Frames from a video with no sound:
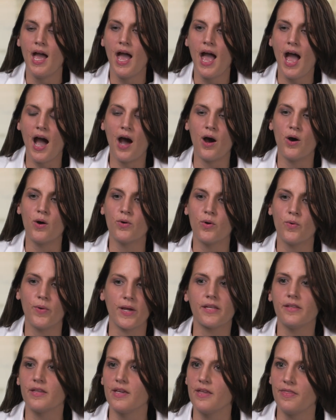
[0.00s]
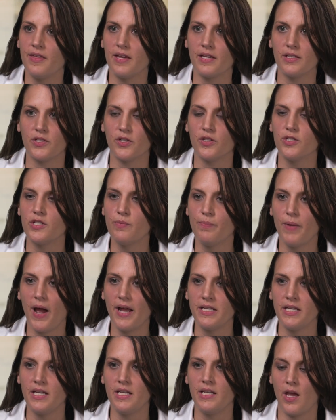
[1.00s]
How quickly things are
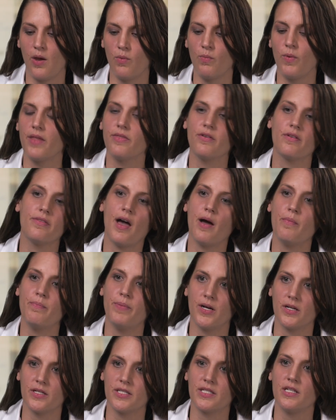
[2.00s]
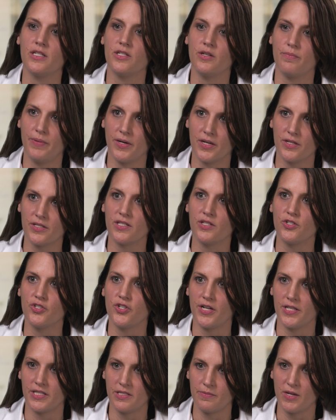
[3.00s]
spreading and whether that person-to-person
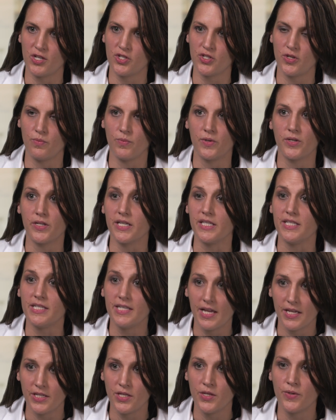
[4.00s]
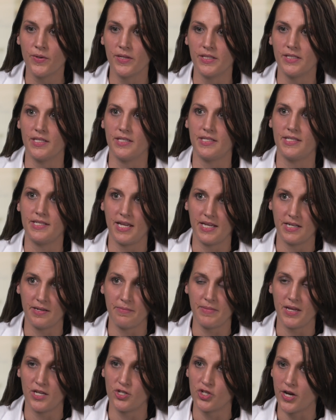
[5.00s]
transmission will continue and sustain a
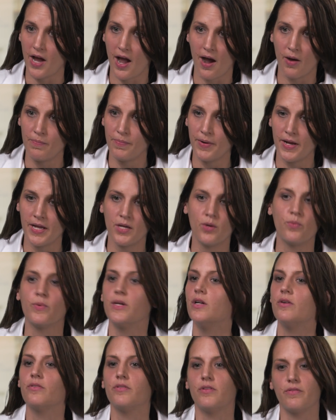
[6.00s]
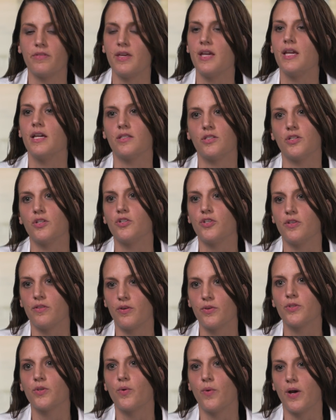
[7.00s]
major outbreak, we don't know the answer to those